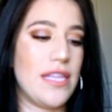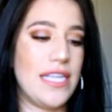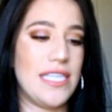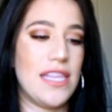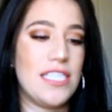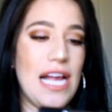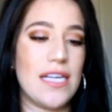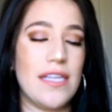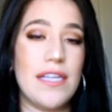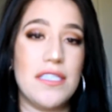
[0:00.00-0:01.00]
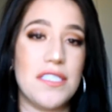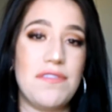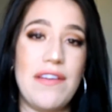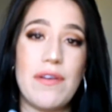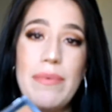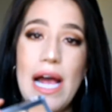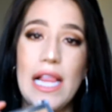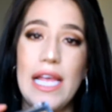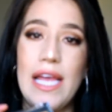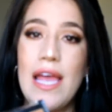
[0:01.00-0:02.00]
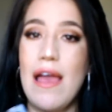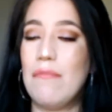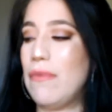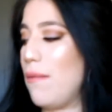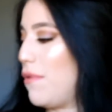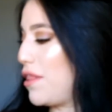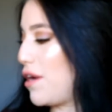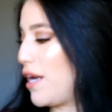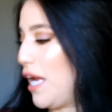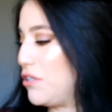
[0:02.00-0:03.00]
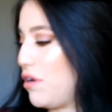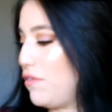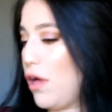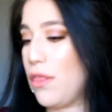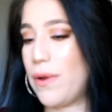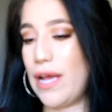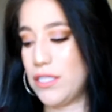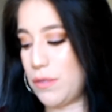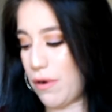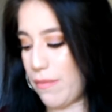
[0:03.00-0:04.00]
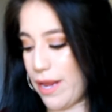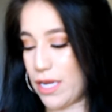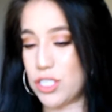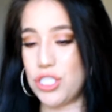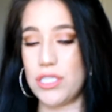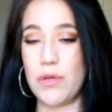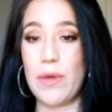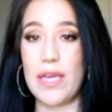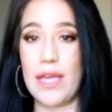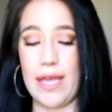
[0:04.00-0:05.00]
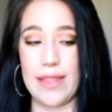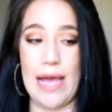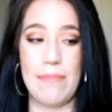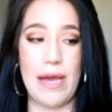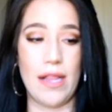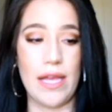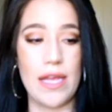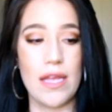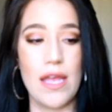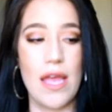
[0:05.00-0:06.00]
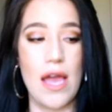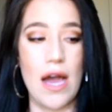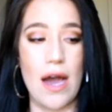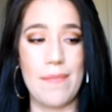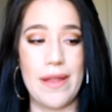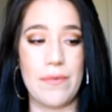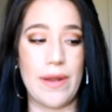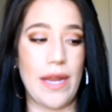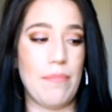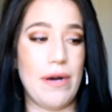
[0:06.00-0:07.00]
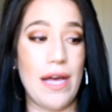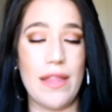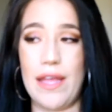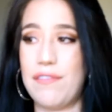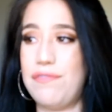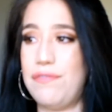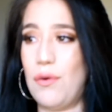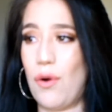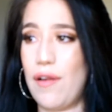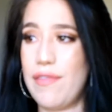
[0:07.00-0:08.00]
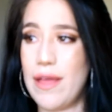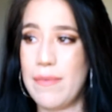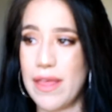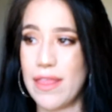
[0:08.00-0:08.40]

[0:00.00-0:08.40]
they did the Jaclyn Hill's favorite palette, my mother and I drove all the way out to Burbank just so we can get that palette. And we bought like 4 of them, I